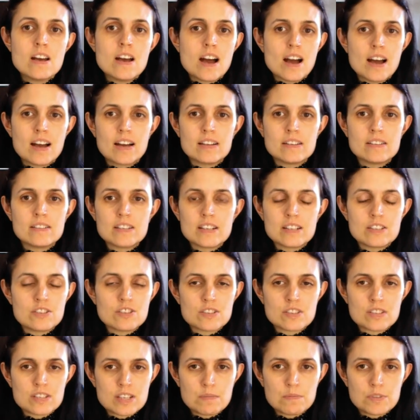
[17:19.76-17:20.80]
and it
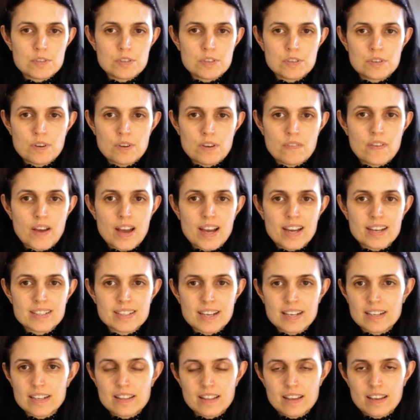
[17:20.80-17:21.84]
doesn't seem to affect
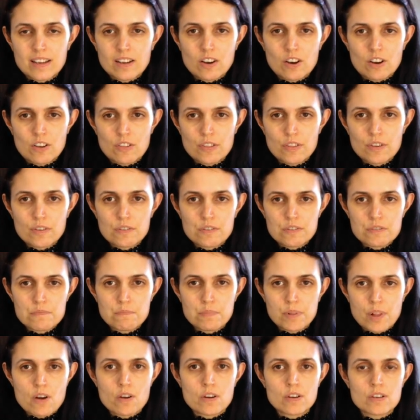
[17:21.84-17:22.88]
anything on those
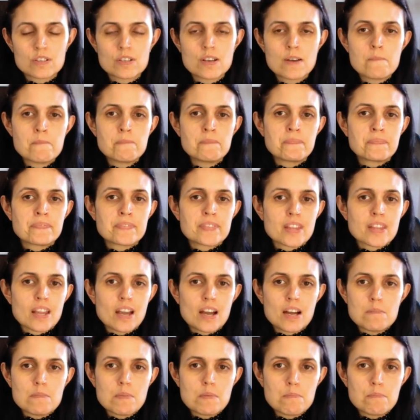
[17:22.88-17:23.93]
blogs.
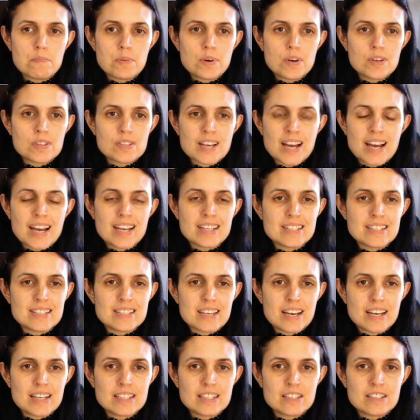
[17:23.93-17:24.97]
But I
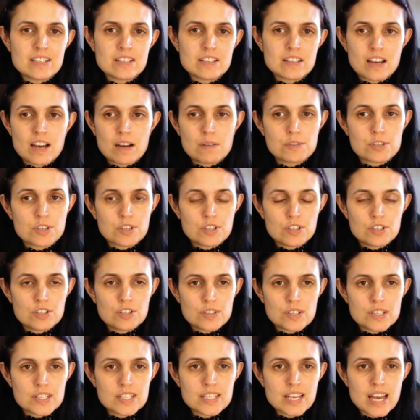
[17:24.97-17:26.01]
decided that I was going to do
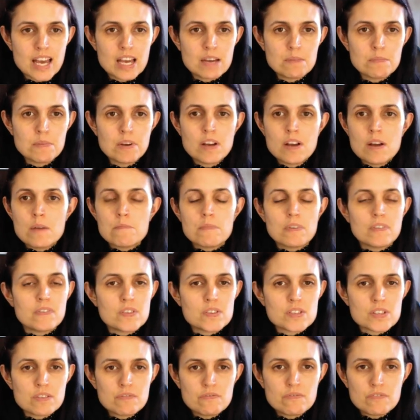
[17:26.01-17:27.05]
the same, but for
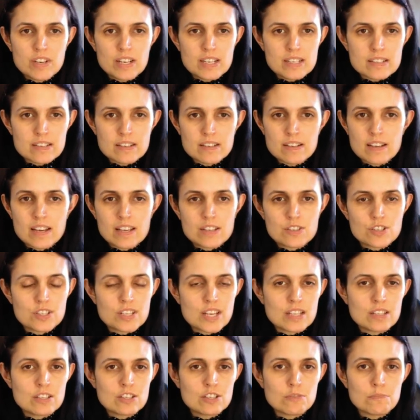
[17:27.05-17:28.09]
some reason it just
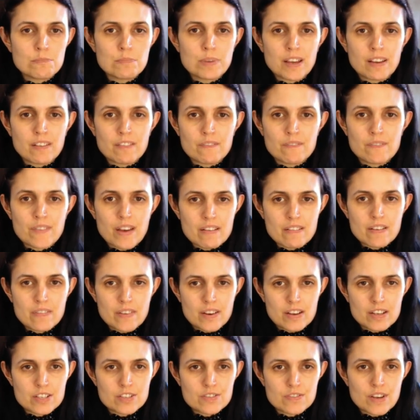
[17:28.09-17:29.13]
ended up being very,
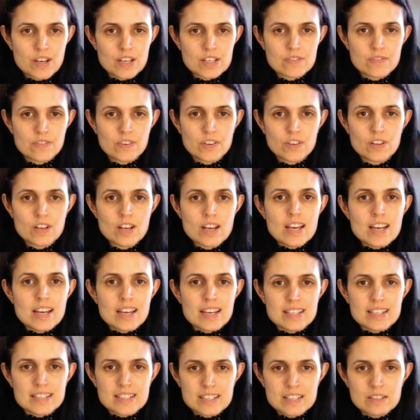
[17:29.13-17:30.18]
very stressful.
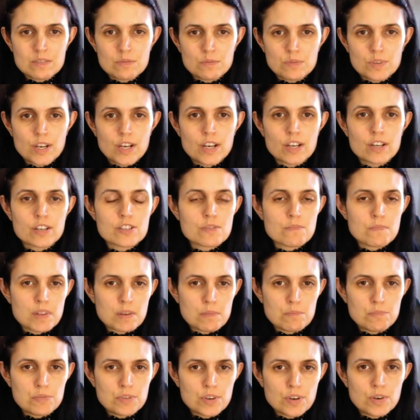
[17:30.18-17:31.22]
It didn't work,
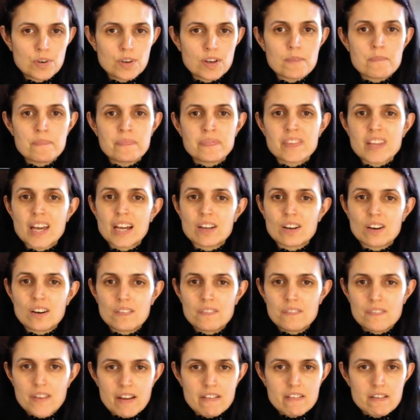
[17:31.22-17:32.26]
something broke, I got a
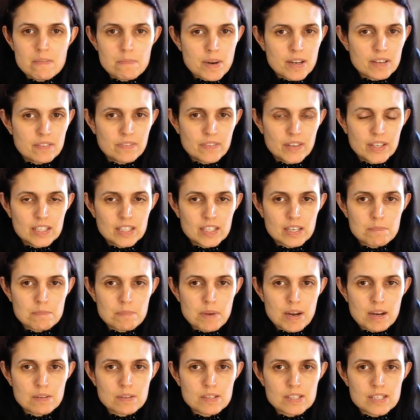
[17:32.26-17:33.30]
very bad feeling
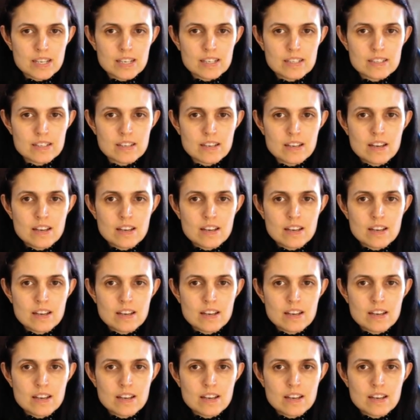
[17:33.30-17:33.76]
about it.